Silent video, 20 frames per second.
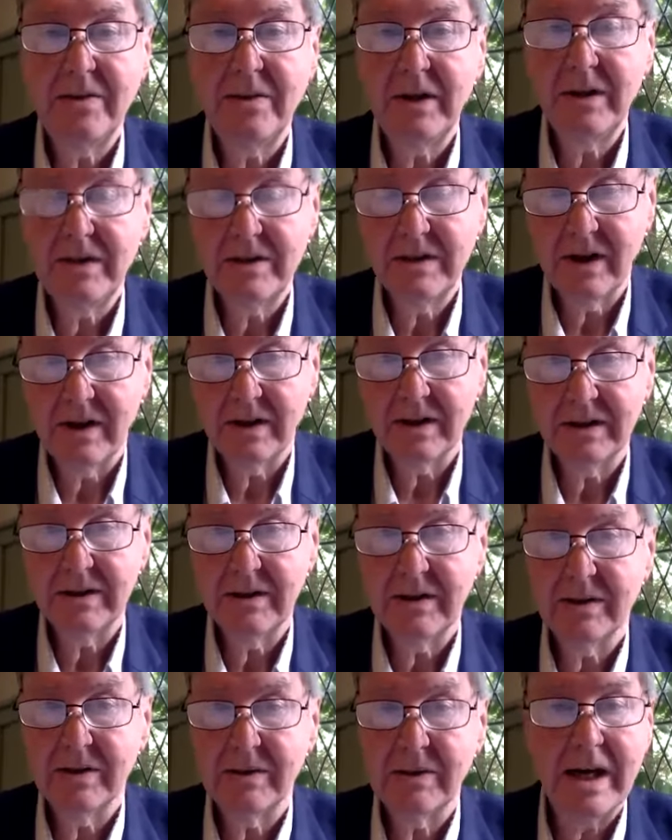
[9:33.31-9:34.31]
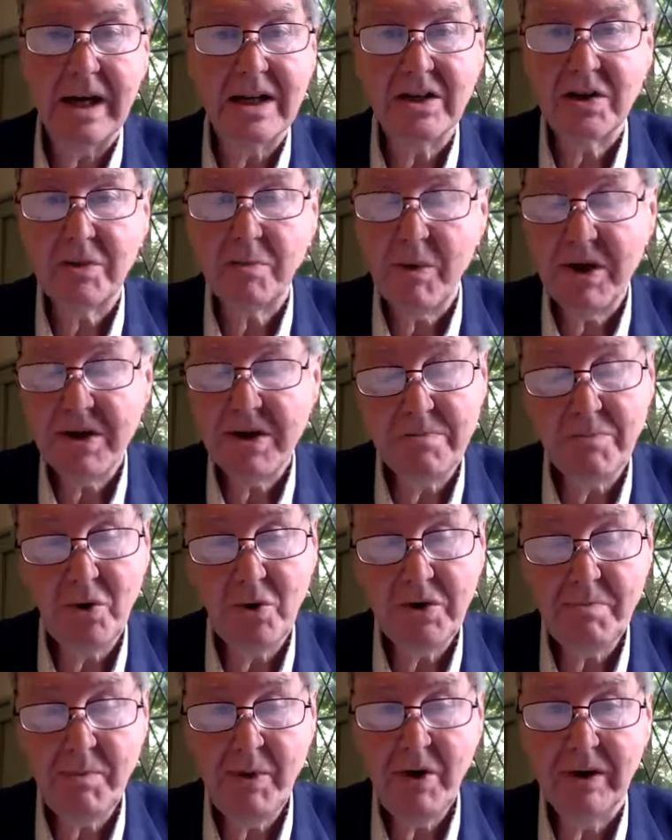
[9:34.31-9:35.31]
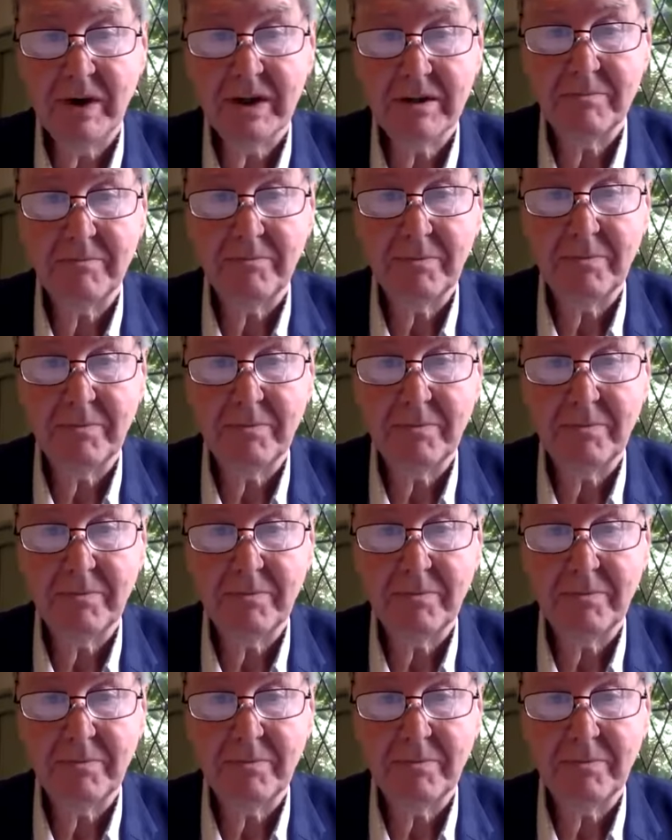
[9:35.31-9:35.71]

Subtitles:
that is going to express more spirit.